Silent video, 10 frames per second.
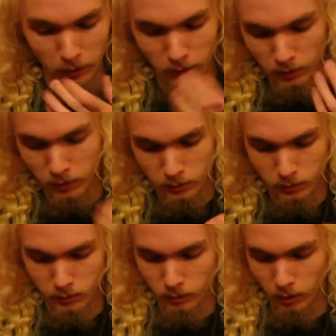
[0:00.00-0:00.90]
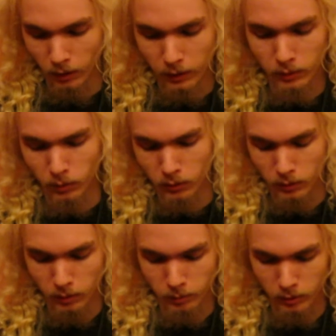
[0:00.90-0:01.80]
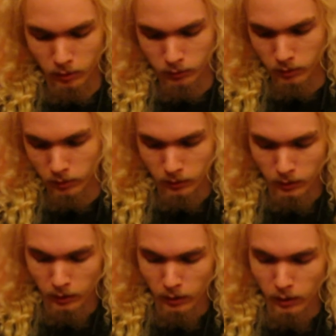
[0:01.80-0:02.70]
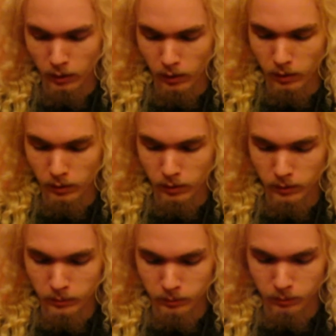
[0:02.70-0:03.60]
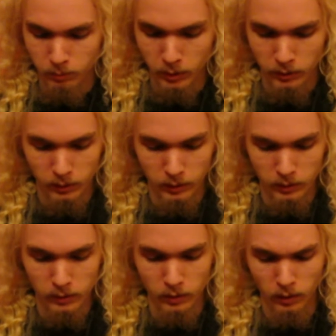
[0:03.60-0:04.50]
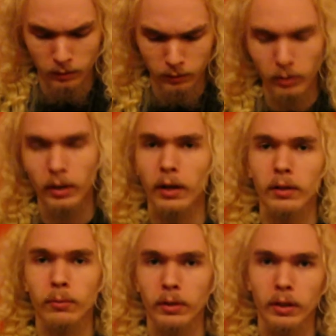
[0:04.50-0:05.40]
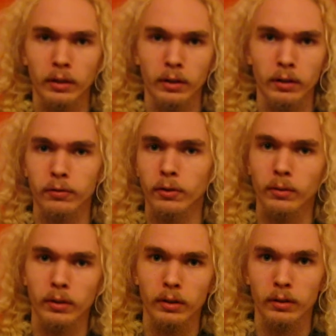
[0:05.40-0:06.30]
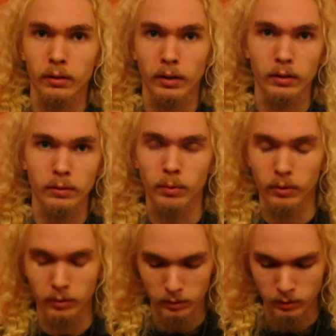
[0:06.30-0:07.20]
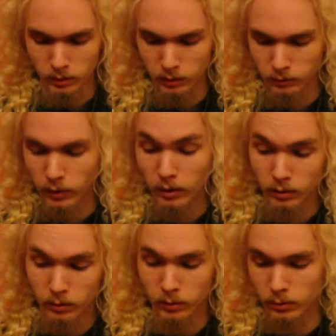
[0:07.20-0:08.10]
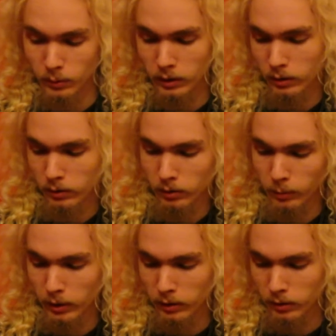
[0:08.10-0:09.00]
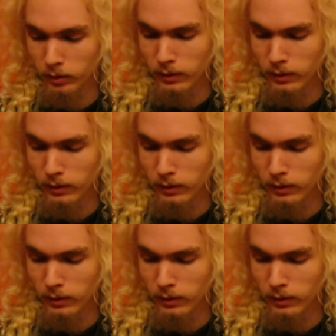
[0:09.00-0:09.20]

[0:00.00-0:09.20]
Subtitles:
additions to the line which are a bit different. But it is a very highly regarded headphone, and at this point it's a fairly old swinger on the market.